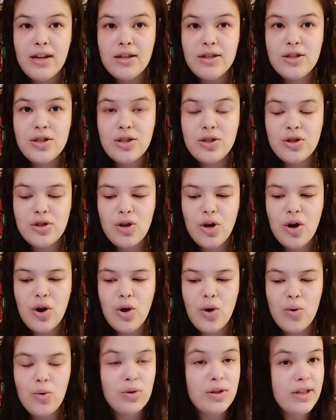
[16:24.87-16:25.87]

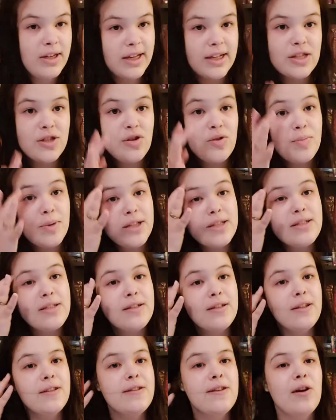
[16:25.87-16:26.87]
So the next two
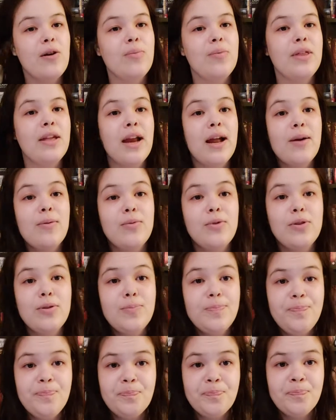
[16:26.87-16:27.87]
months, let's hope that I
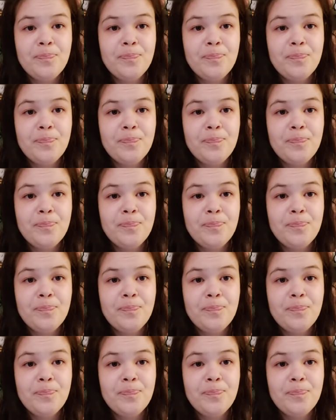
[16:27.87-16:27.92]
will